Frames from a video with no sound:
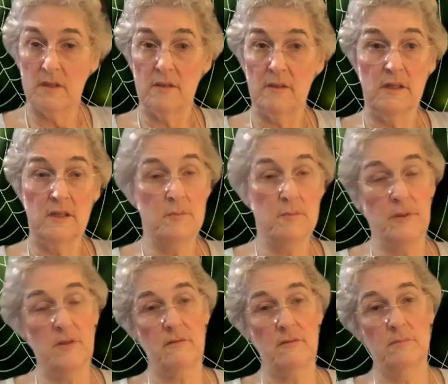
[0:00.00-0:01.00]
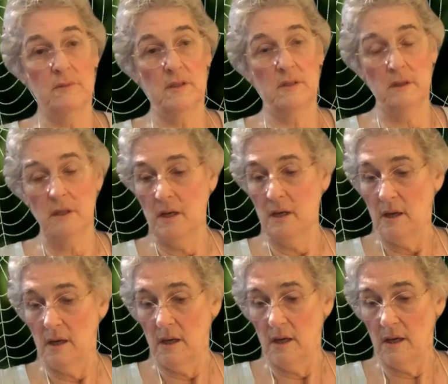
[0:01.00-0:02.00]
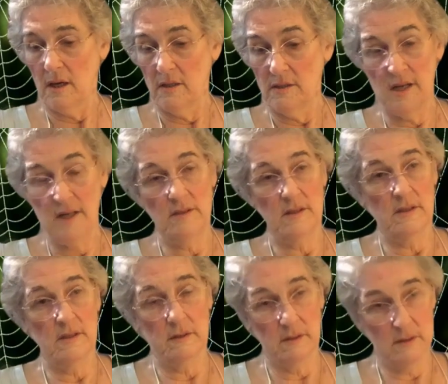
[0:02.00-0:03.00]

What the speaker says: they need to be scripted down to